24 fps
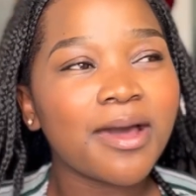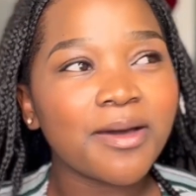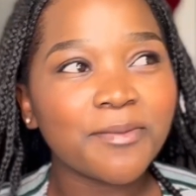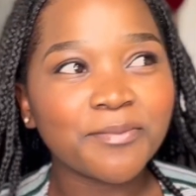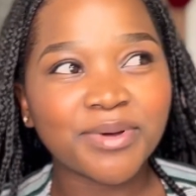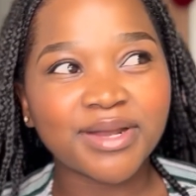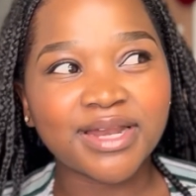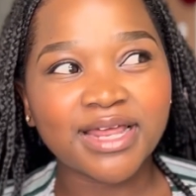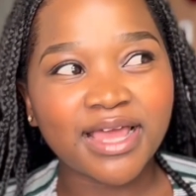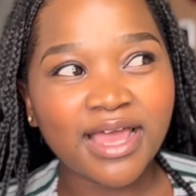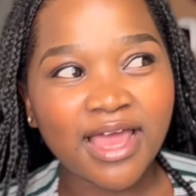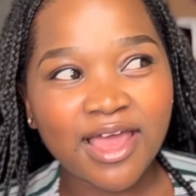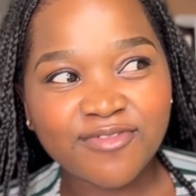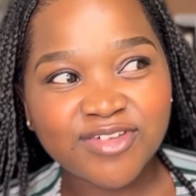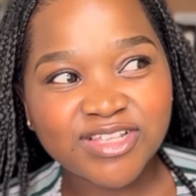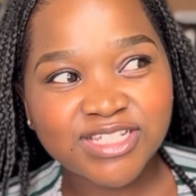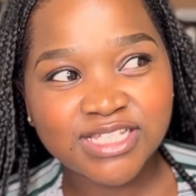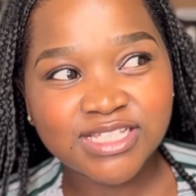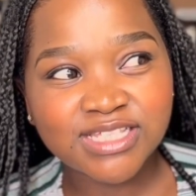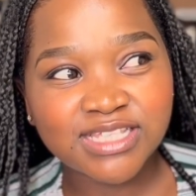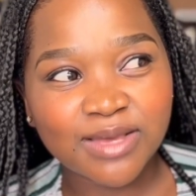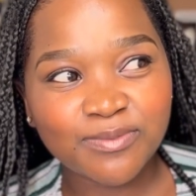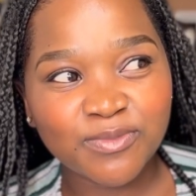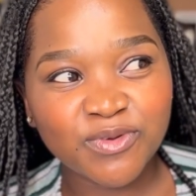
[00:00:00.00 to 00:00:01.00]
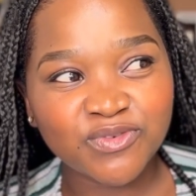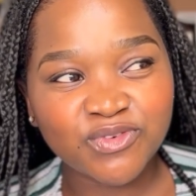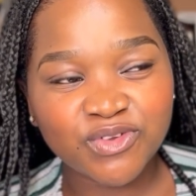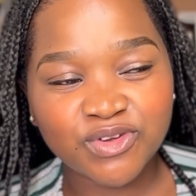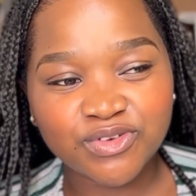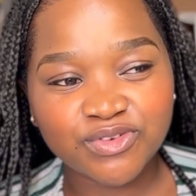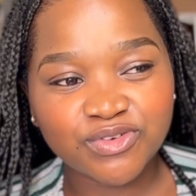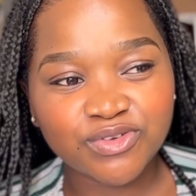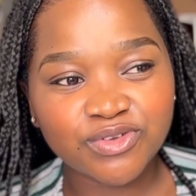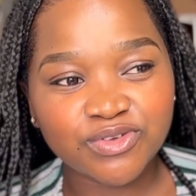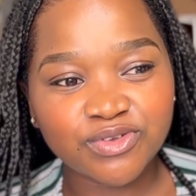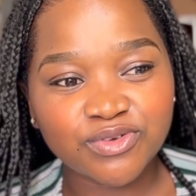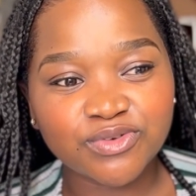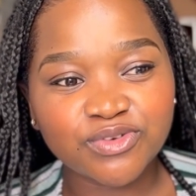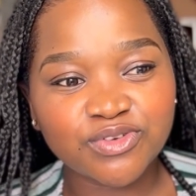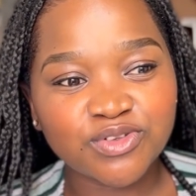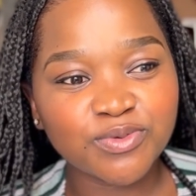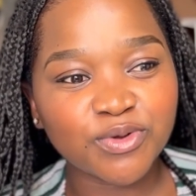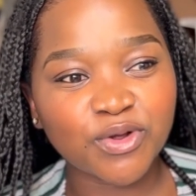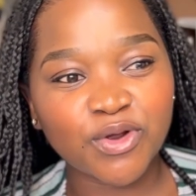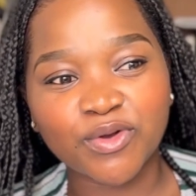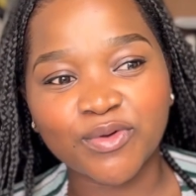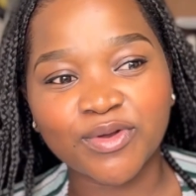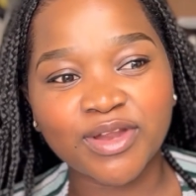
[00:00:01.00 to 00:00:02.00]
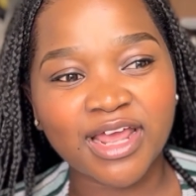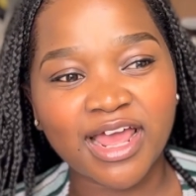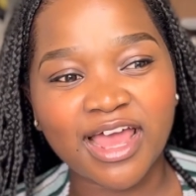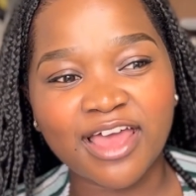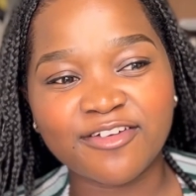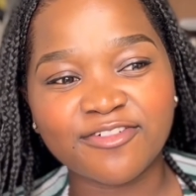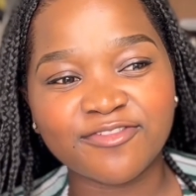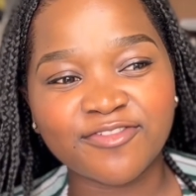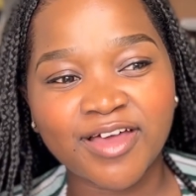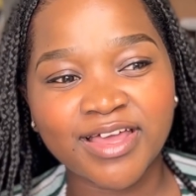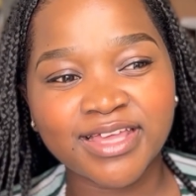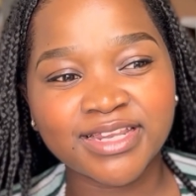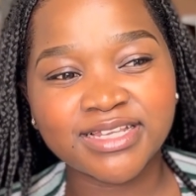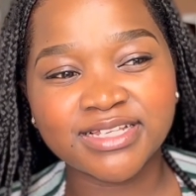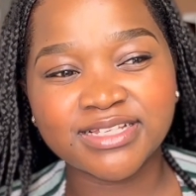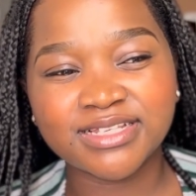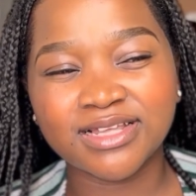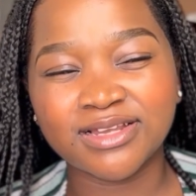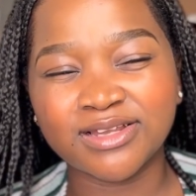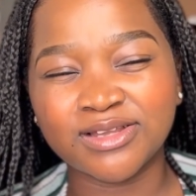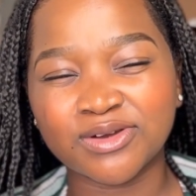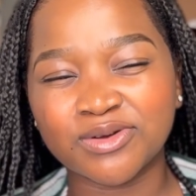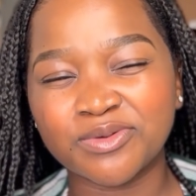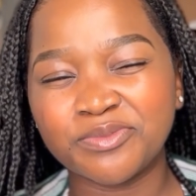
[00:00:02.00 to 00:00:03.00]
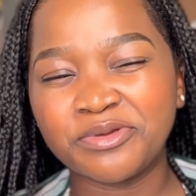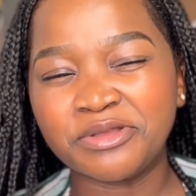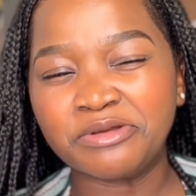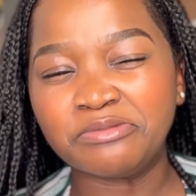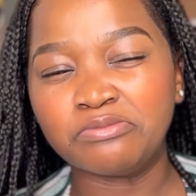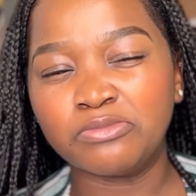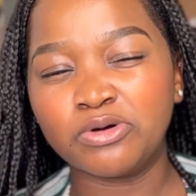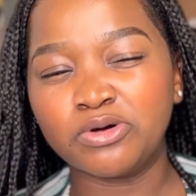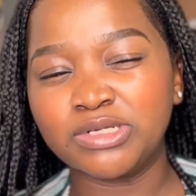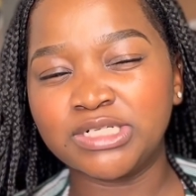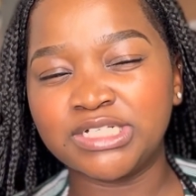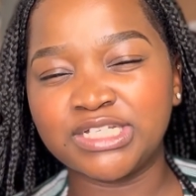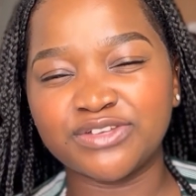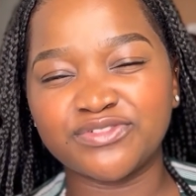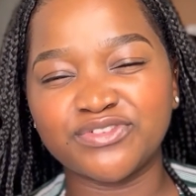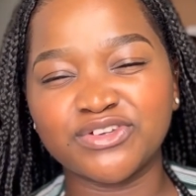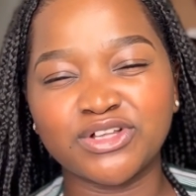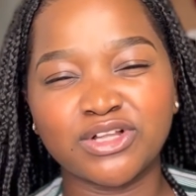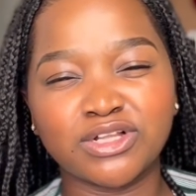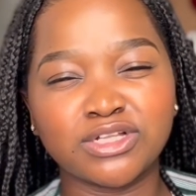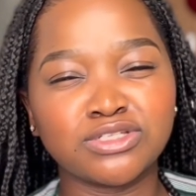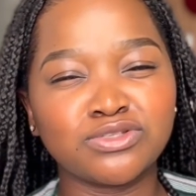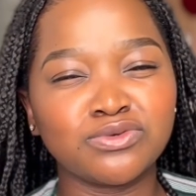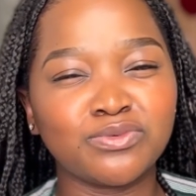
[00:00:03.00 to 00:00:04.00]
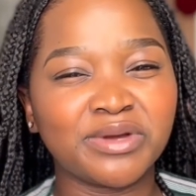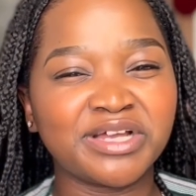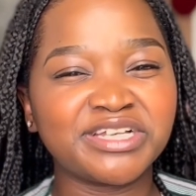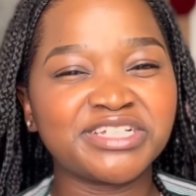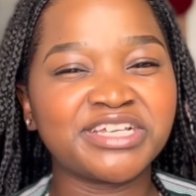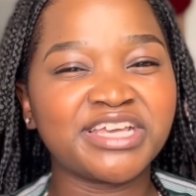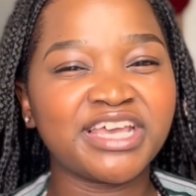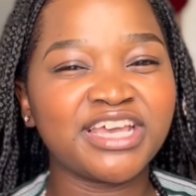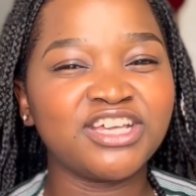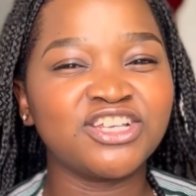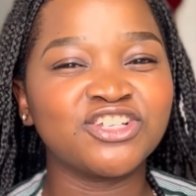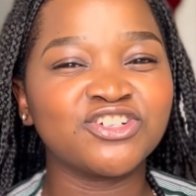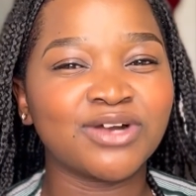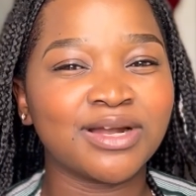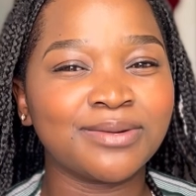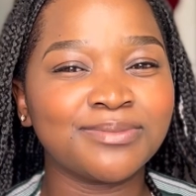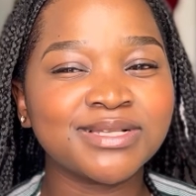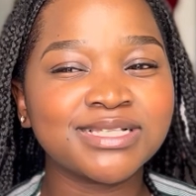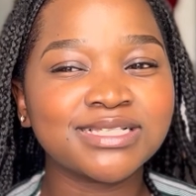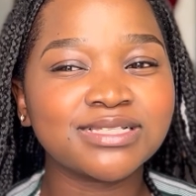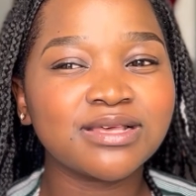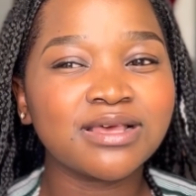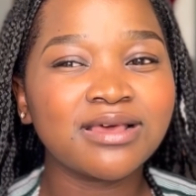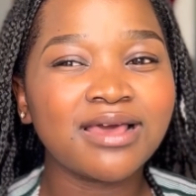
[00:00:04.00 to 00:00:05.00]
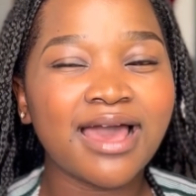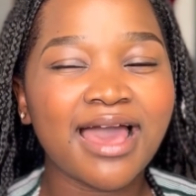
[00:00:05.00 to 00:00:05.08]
But ever since I moved to Korea, I find it a little bit more difficult to watch K-dramas.